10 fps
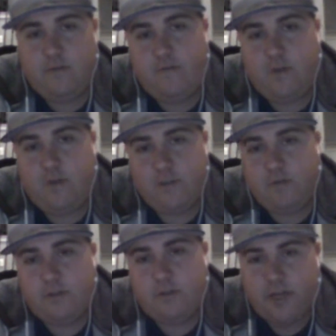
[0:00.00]
falls you
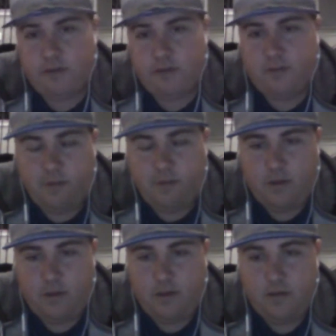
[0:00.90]
straight to the
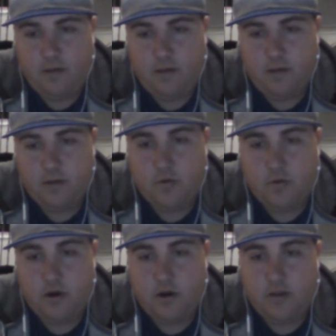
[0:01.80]
VP, to
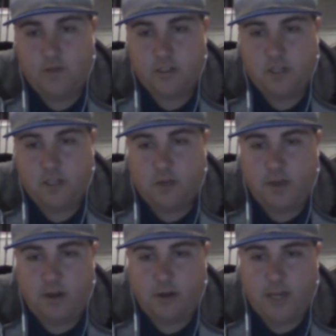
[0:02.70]
where if there's a
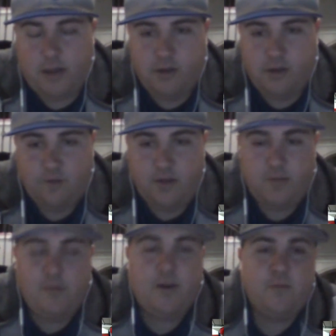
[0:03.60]
stalemate altogether, then the
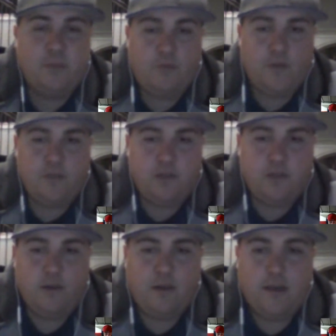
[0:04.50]
VP becomes the president.
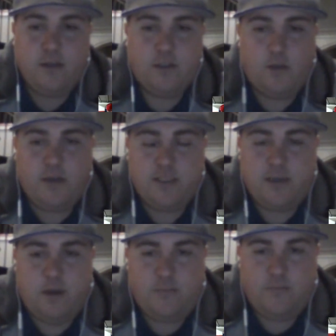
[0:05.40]
So it's
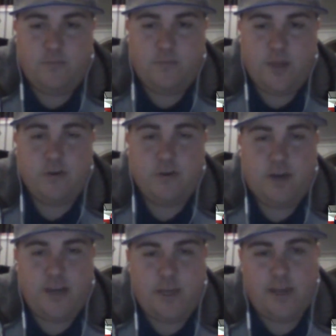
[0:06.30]
they were
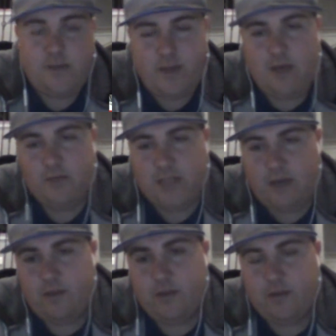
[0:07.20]
trying to get it. I mean, that was
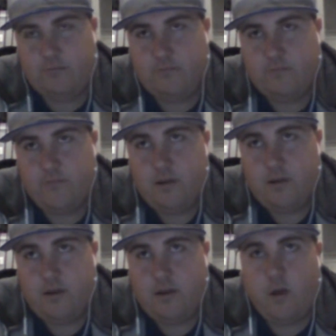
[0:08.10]
kind of the
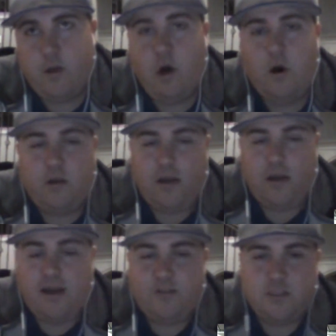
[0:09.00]
alt
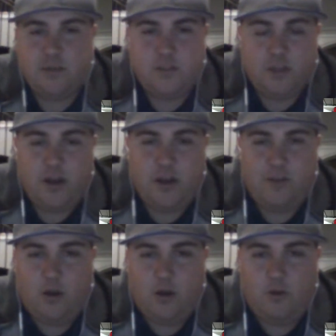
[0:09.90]
left. So they
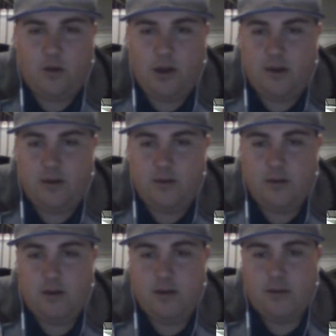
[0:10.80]
have the alt right.
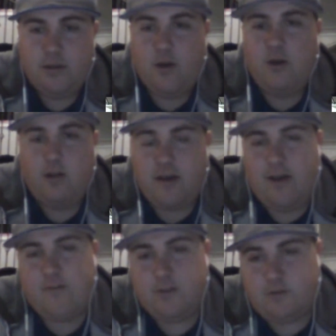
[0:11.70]
The alt
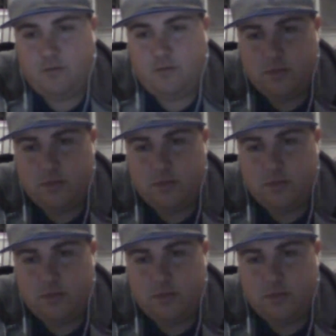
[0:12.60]
left was